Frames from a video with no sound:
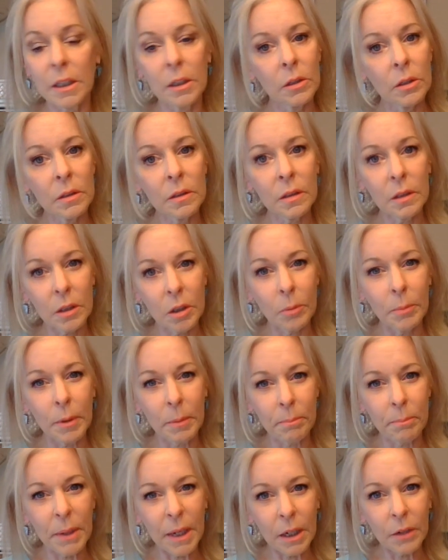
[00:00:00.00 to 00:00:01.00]
It looked a little
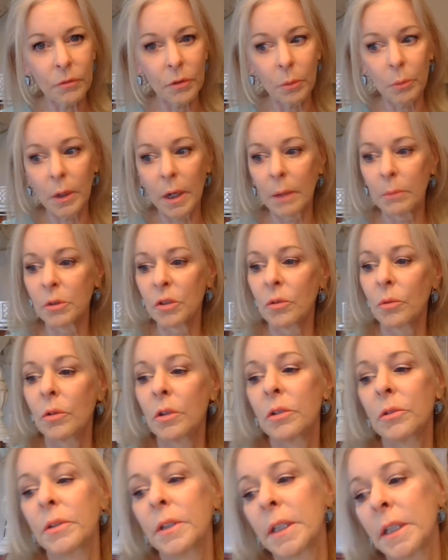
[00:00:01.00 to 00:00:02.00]
bit big for what I was
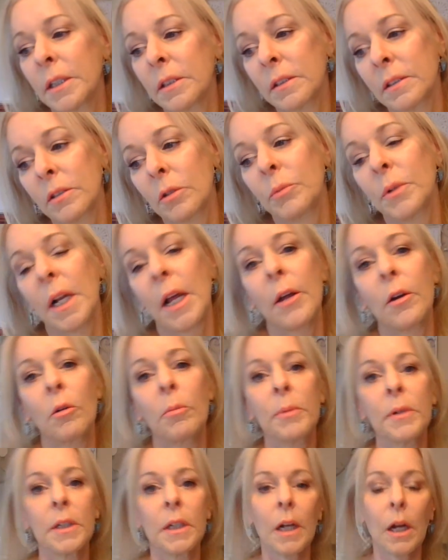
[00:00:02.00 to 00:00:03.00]
ordering, and so when I
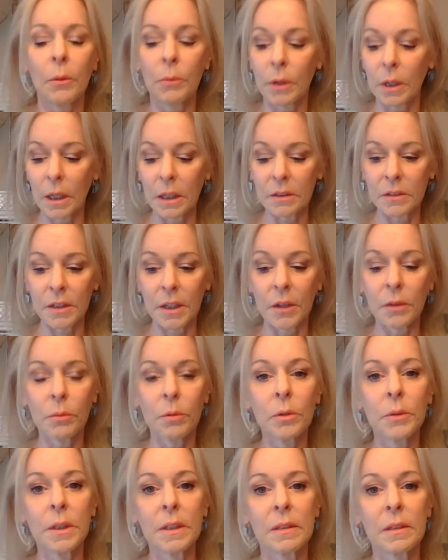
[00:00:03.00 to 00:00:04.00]
opened it, I realized they
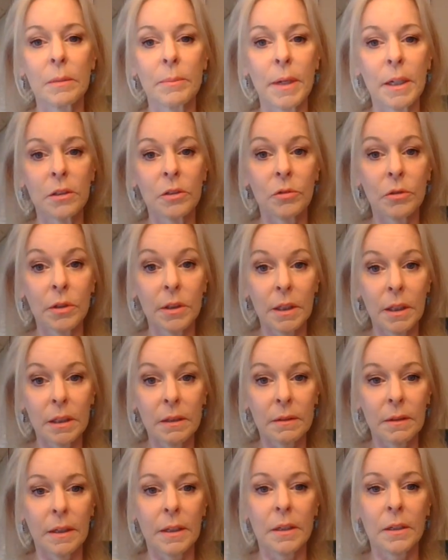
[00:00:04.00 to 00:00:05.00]
threw in some extra
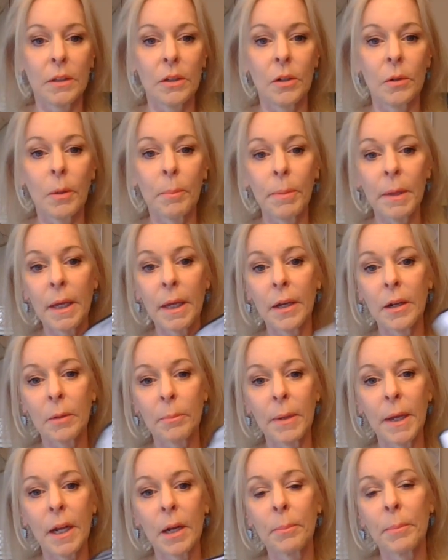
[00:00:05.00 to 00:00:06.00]
things like, you know, pen,
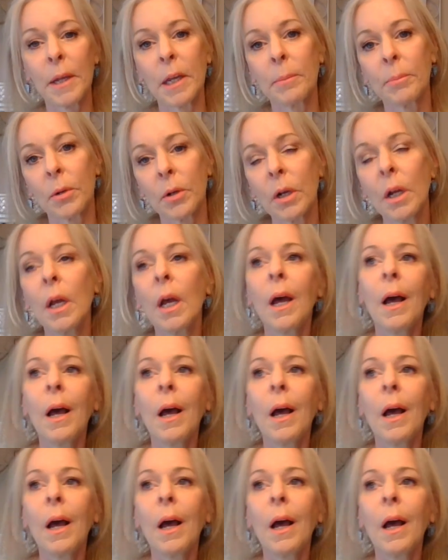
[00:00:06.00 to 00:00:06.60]
a pad of paper.